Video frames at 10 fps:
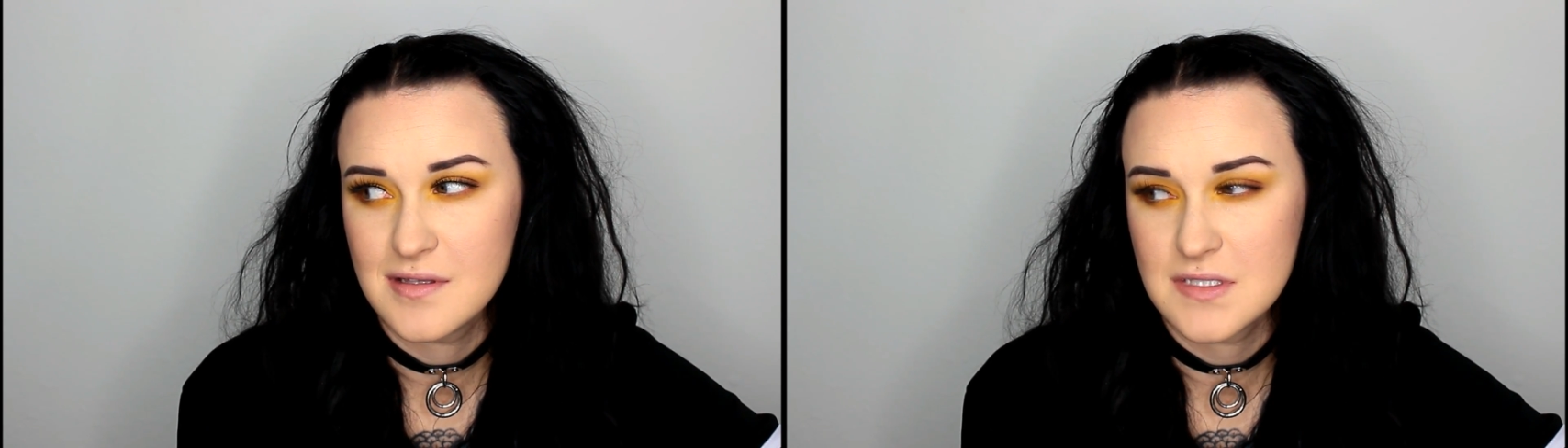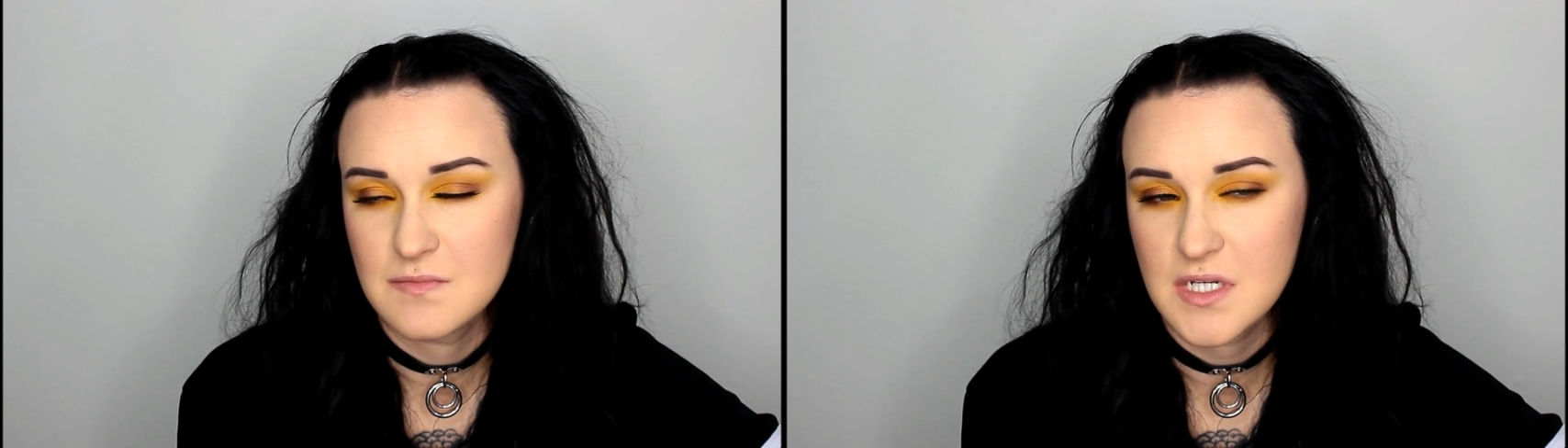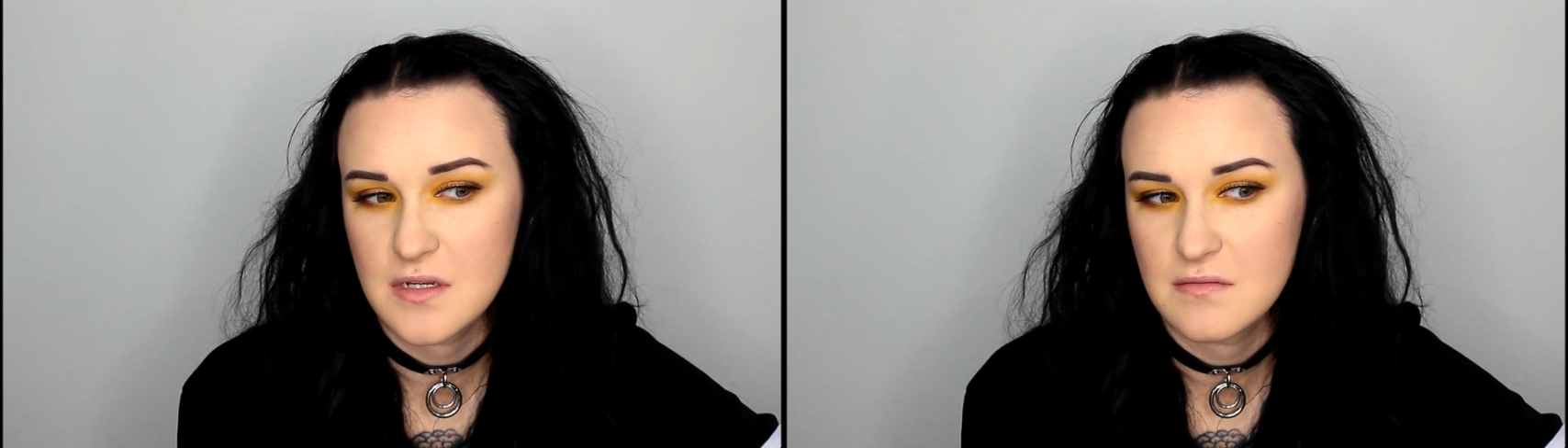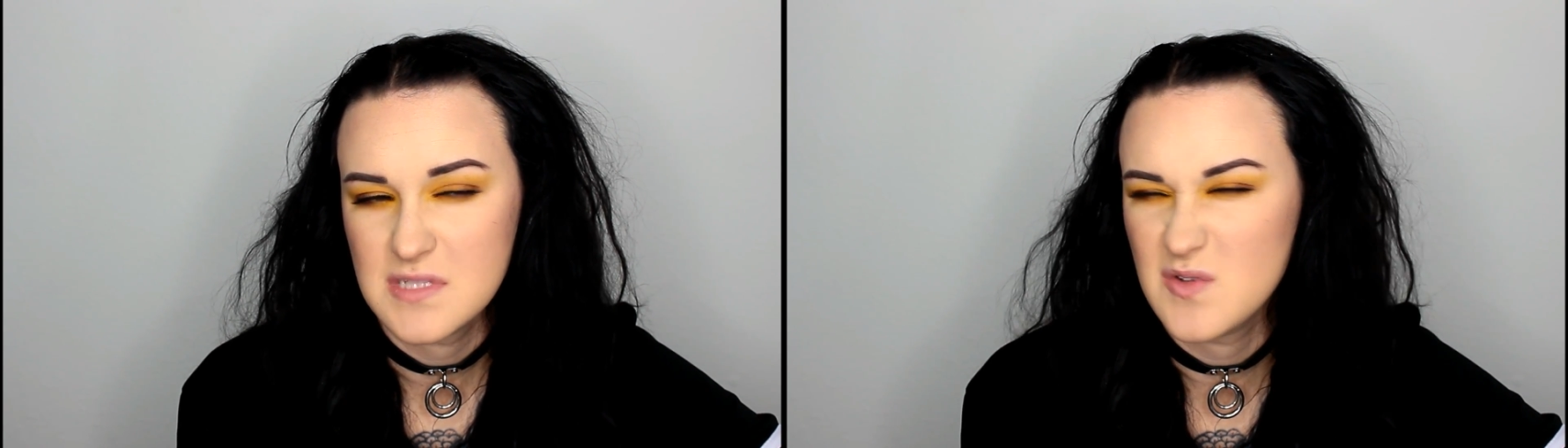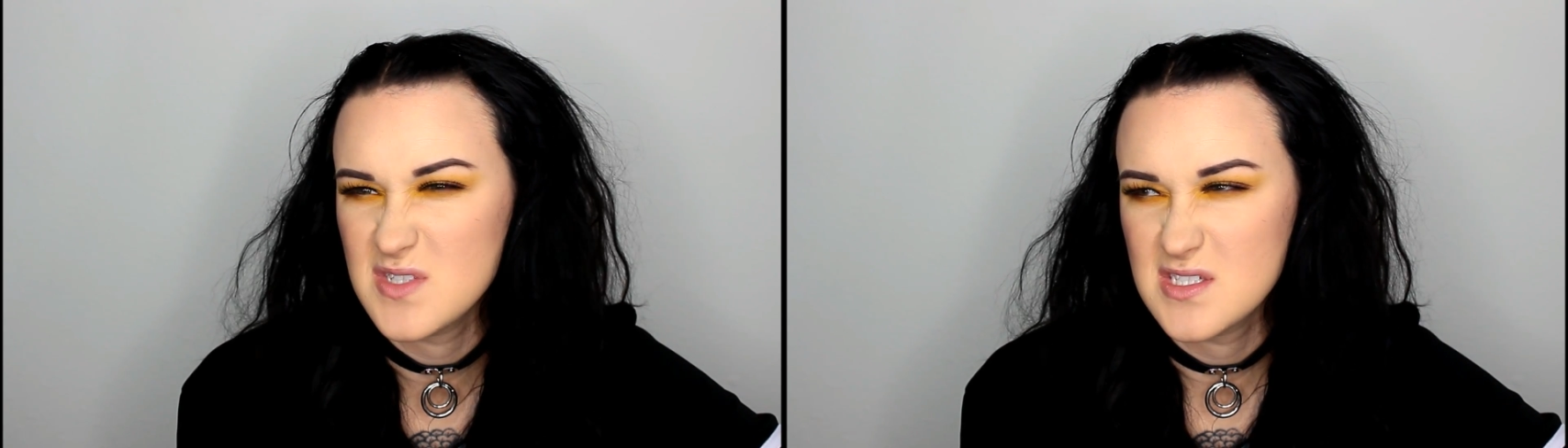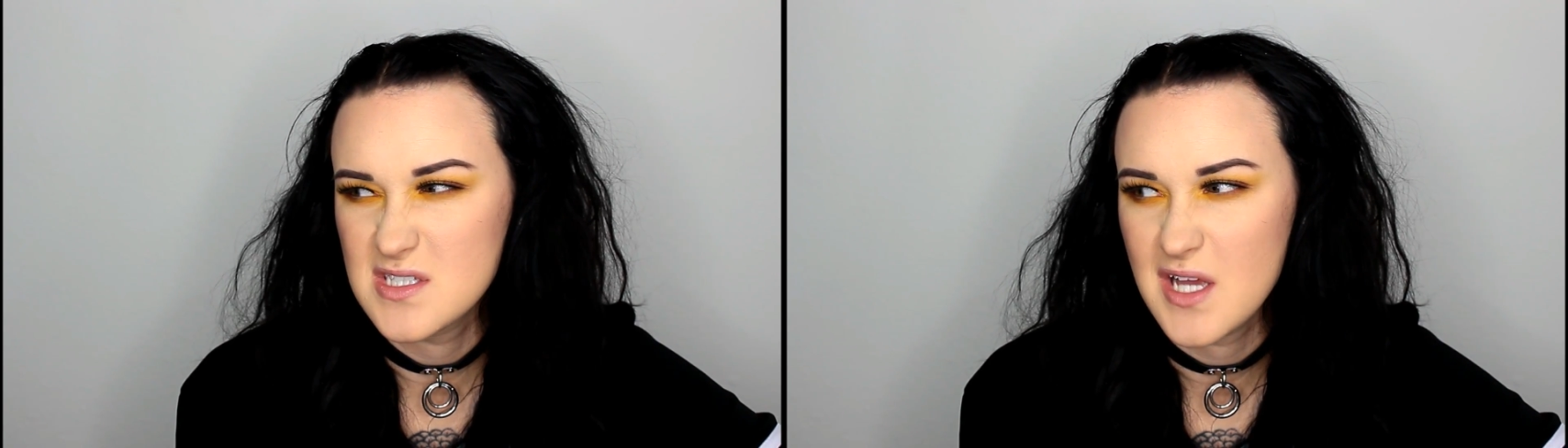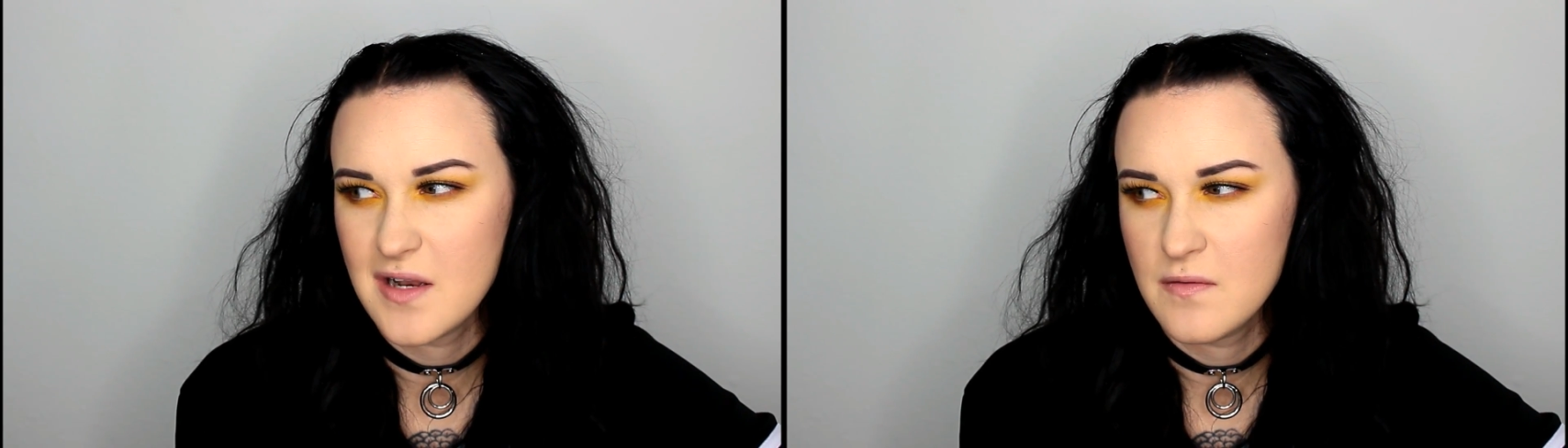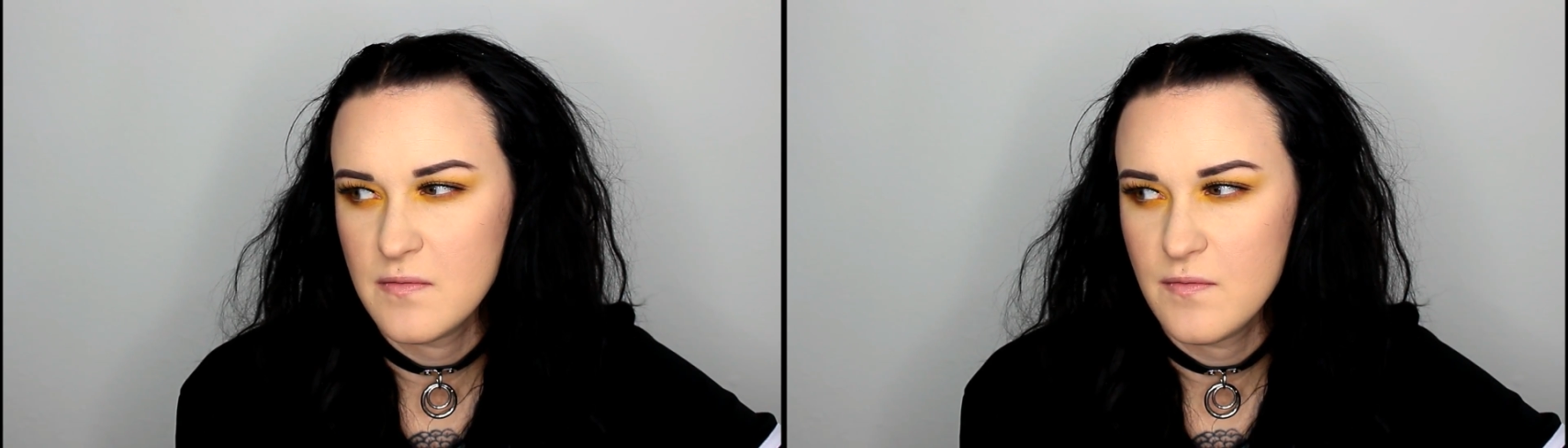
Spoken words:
sometimes. That was kind of